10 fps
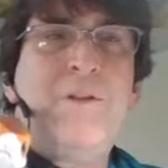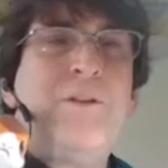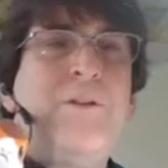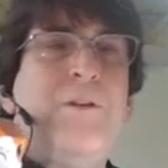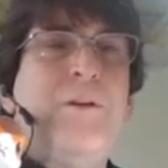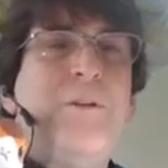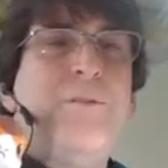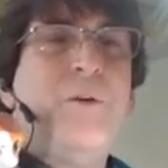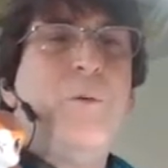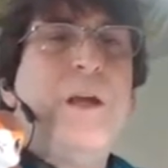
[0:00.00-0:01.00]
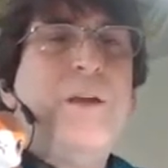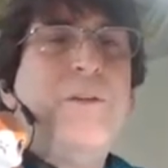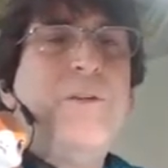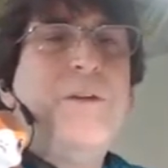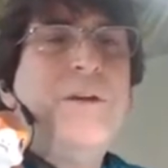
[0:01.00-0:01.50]
you can unfold it
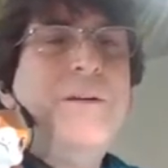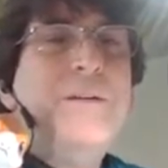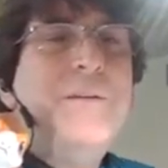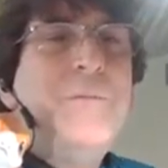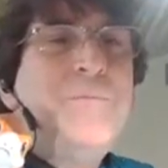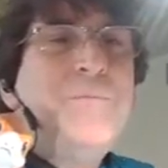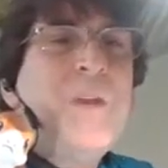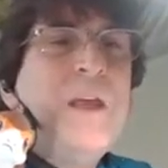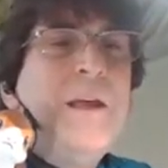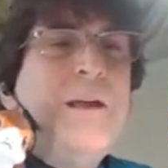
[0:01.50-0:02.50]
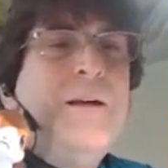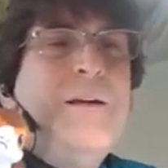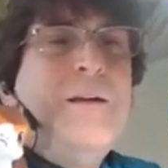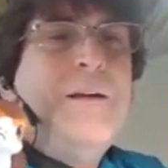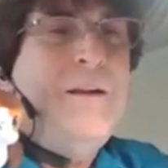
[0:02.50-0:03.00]
in a multitude of different
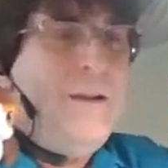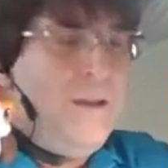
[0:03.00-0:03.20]
ways.